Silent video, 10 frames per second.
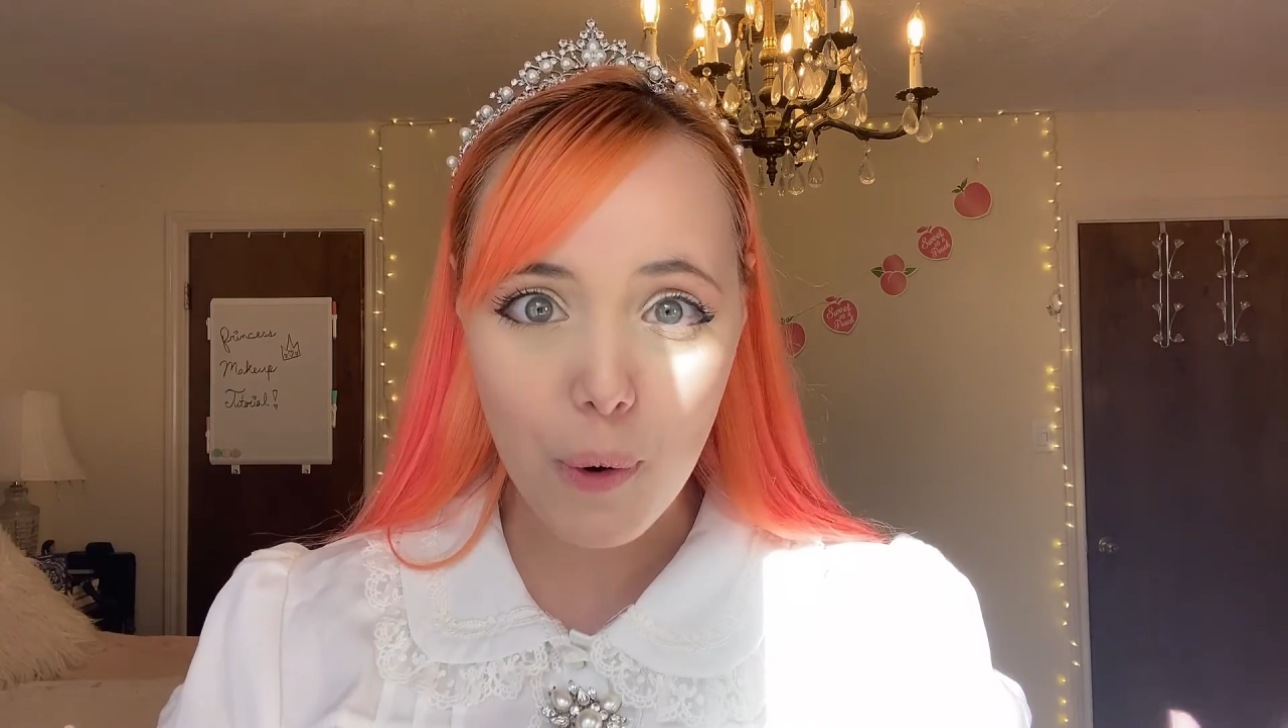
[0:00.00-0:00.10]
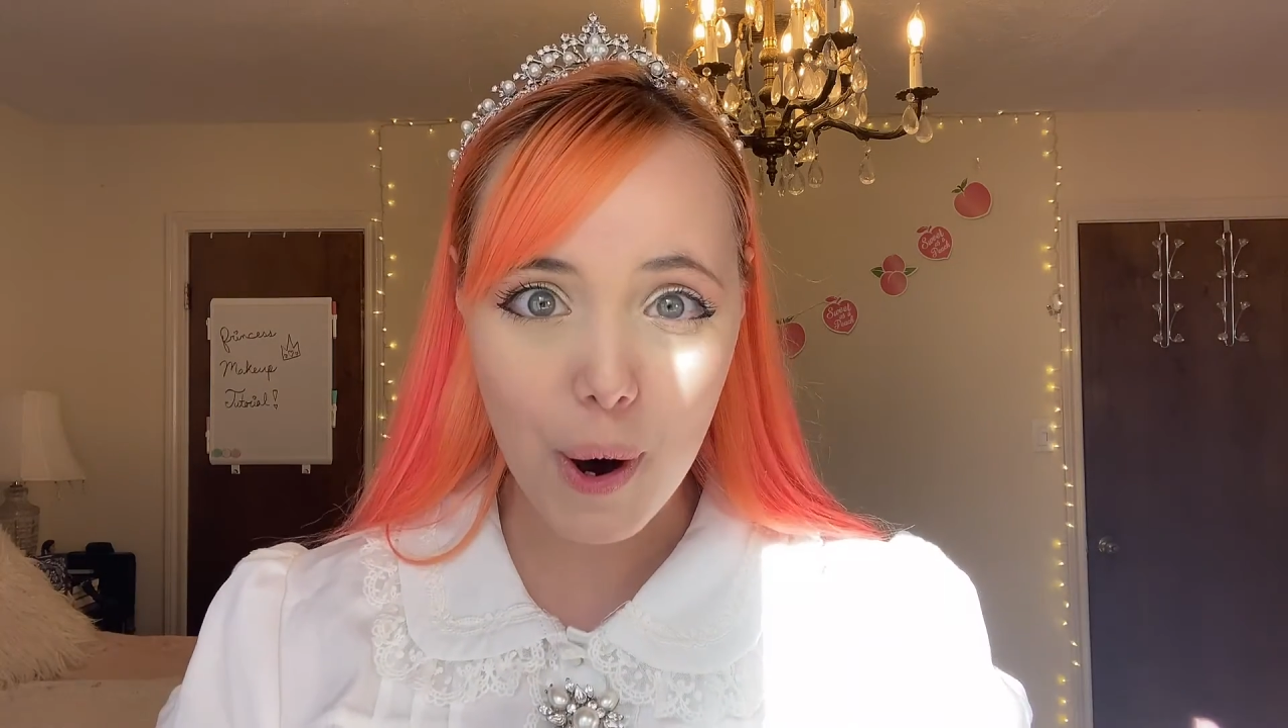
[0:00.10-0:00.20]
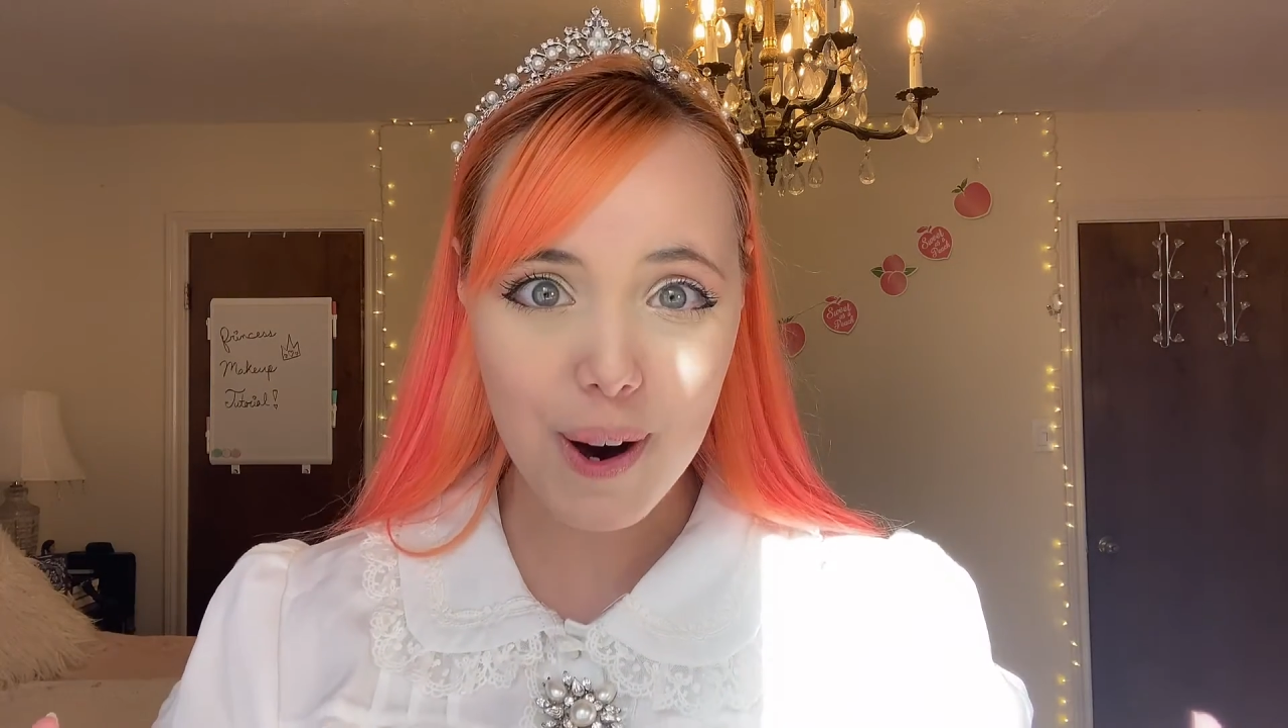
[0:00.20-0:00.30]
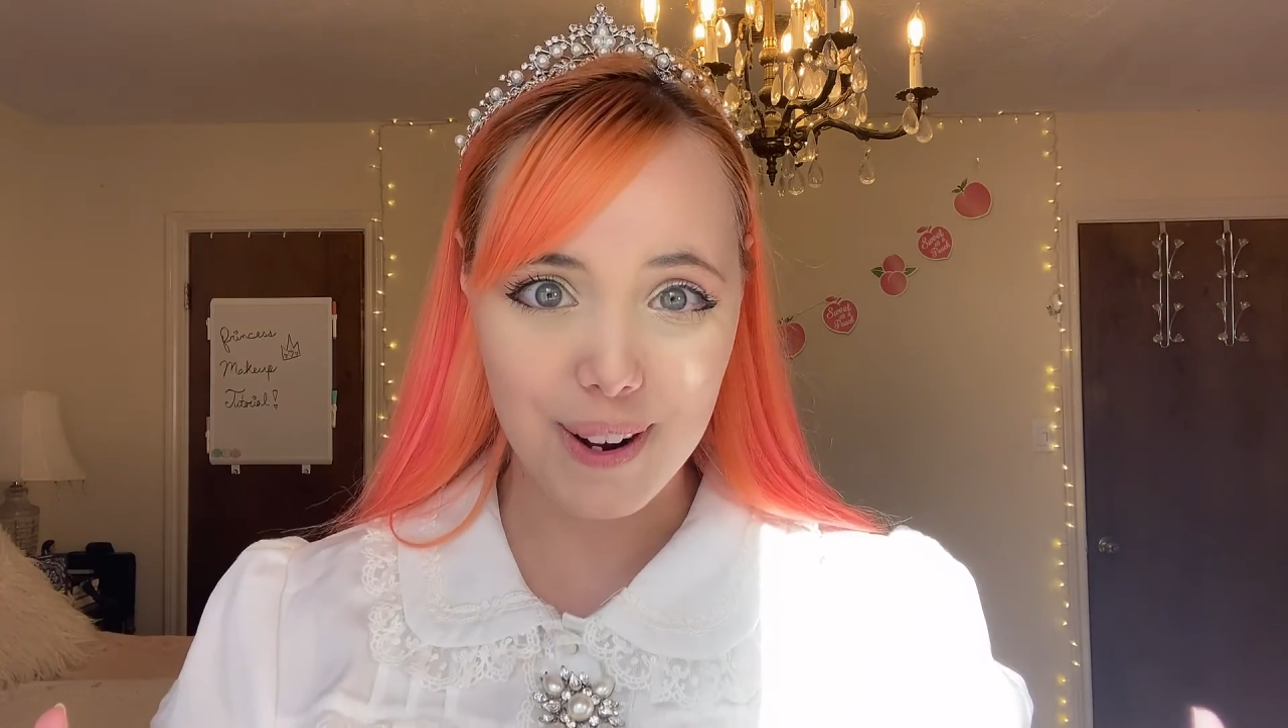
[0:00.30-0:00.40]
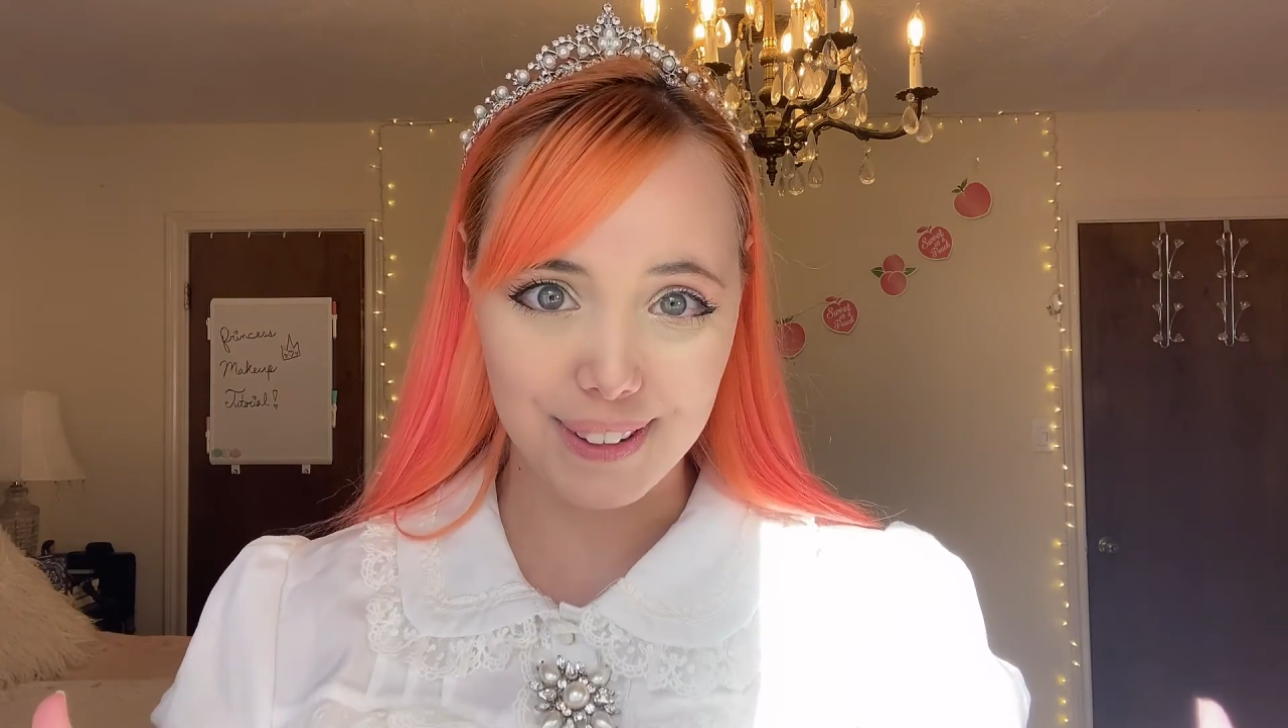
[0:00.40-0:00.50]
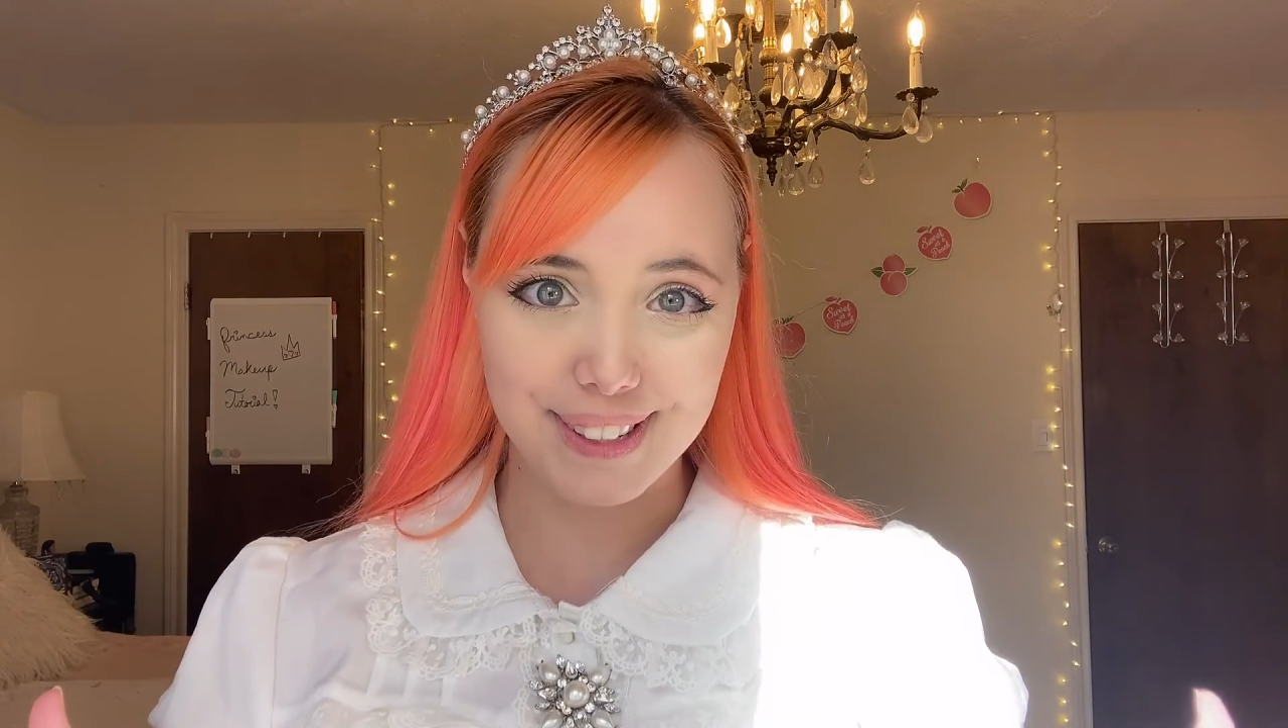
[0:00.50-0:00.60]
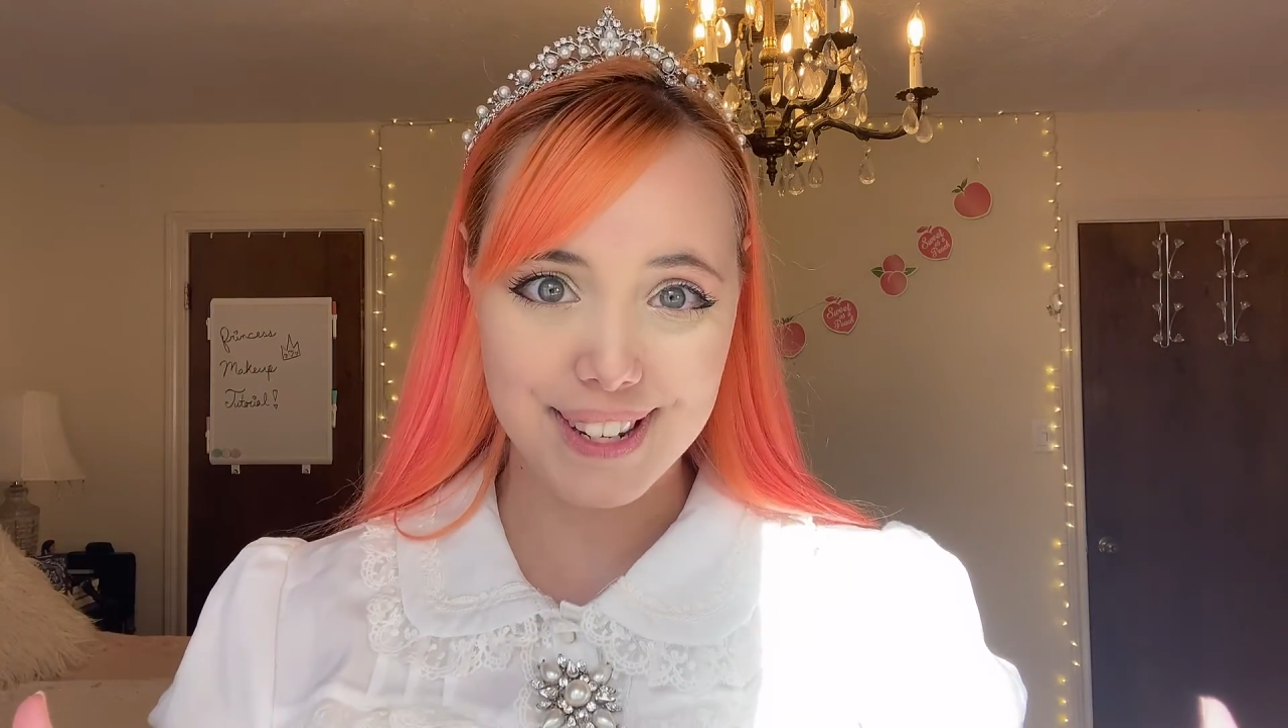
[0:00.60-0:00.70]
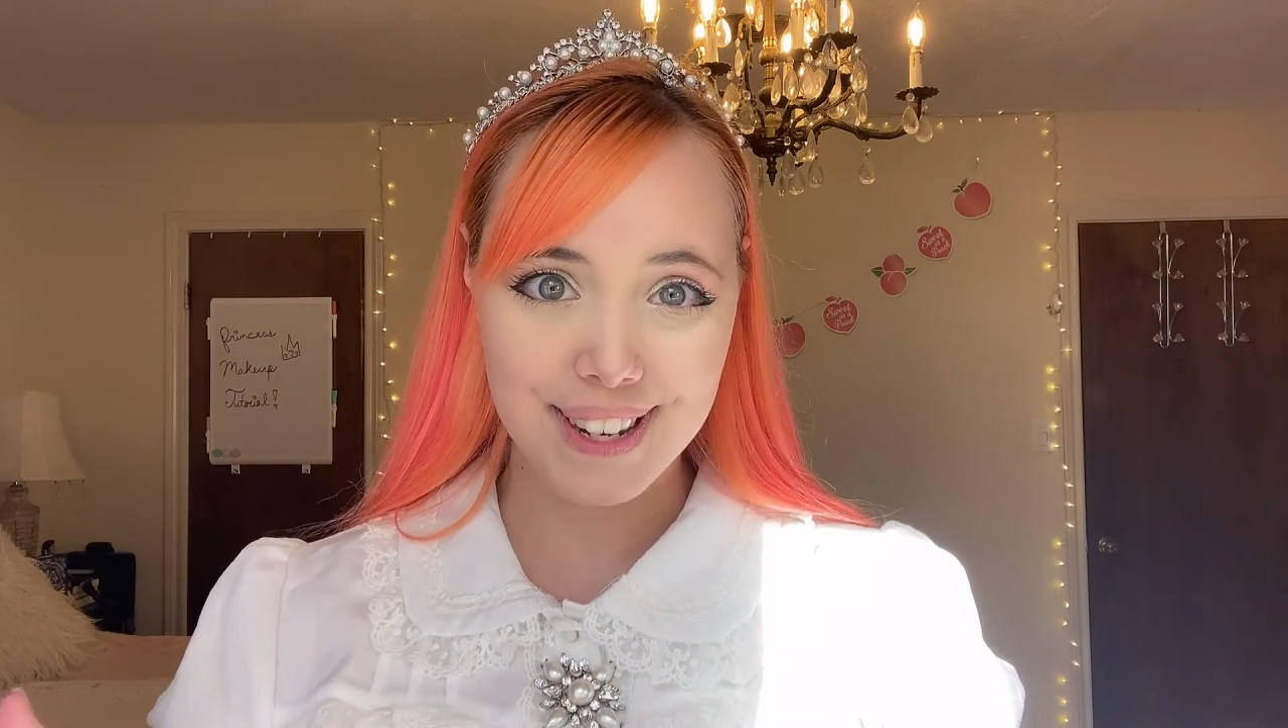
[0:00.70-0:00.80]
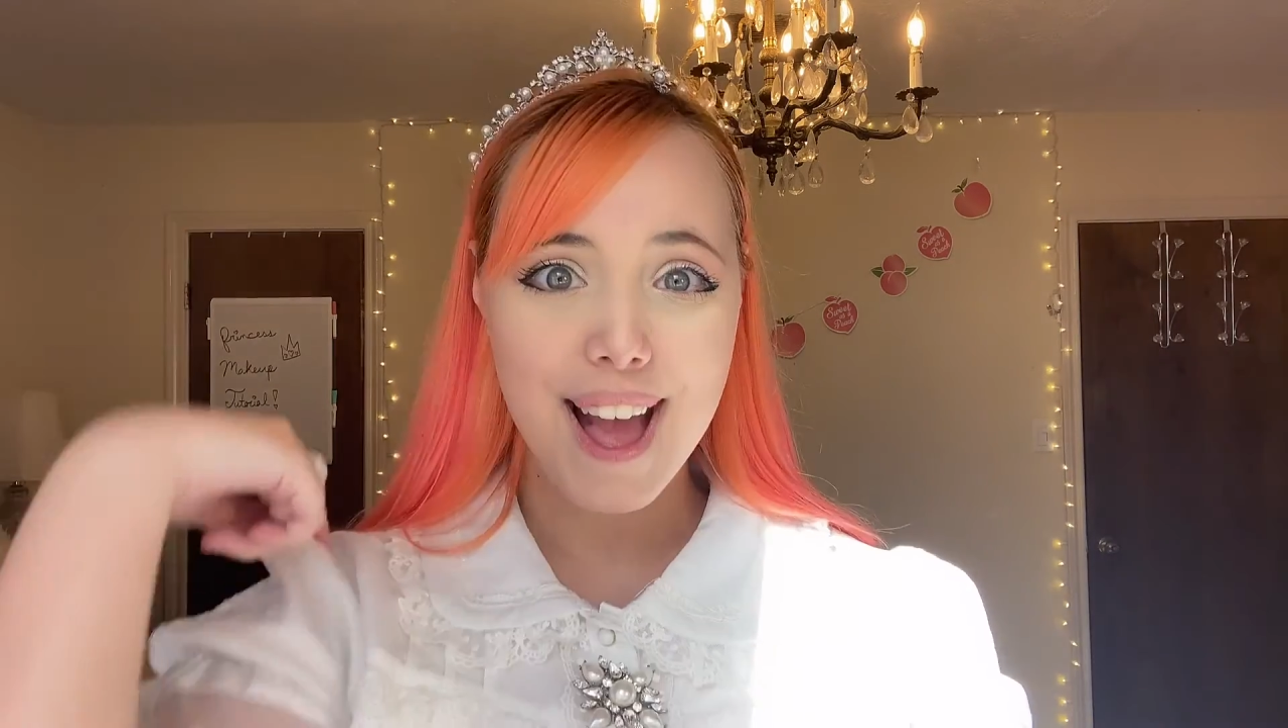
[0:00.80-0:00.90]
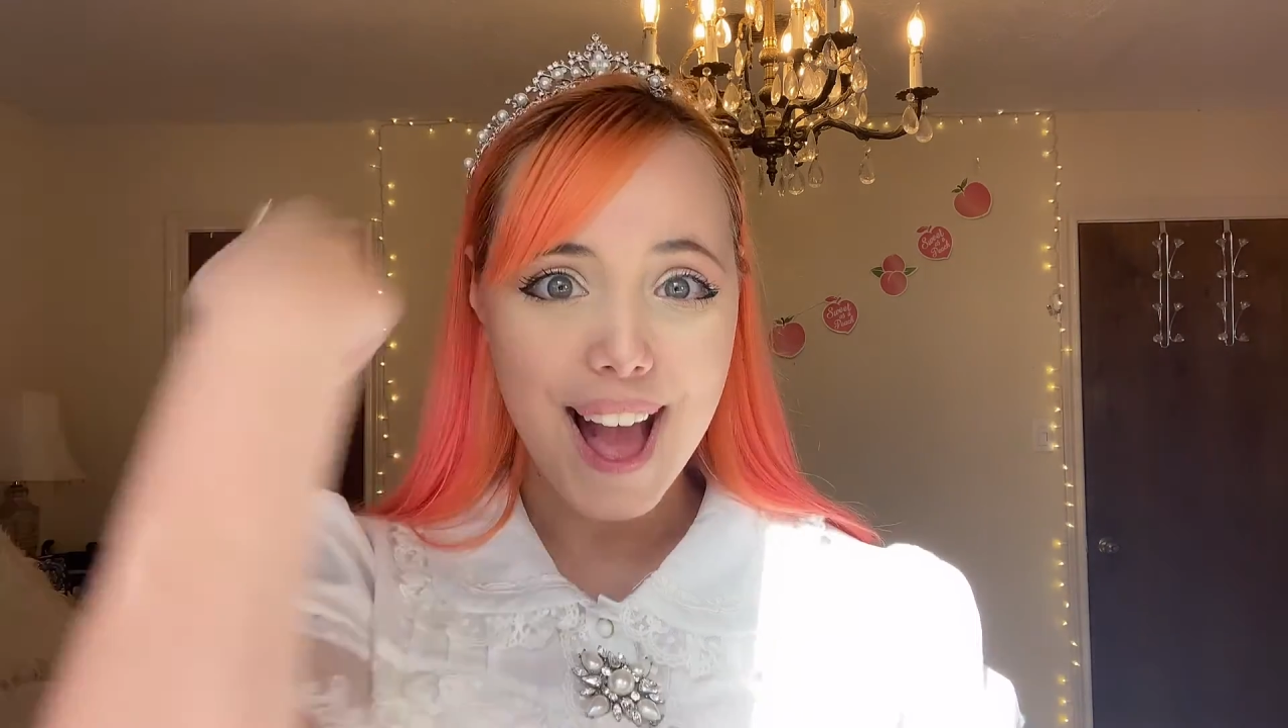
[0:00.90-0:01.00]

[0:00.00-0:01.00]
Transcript: world.